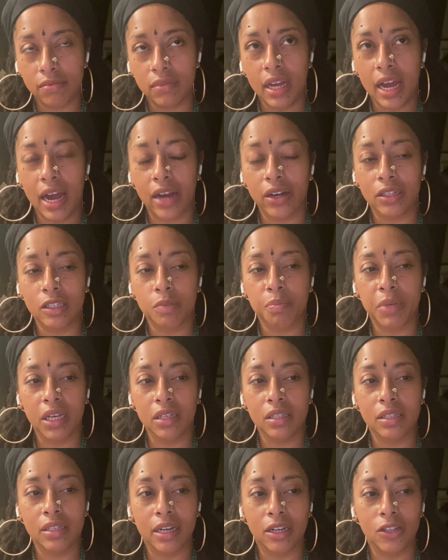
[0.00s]
at its
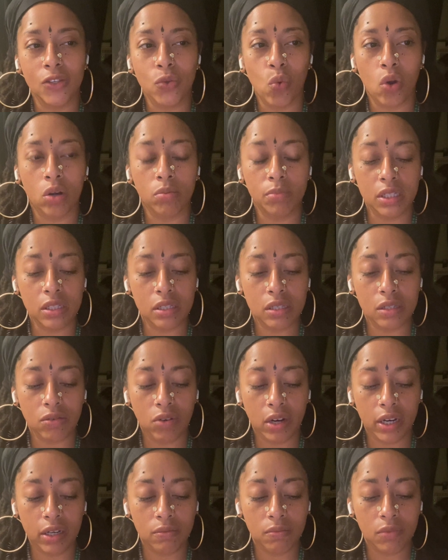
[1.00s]
best, at its warmest,
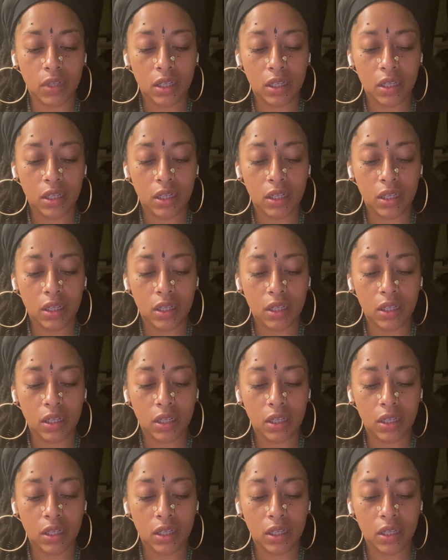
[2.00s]
right?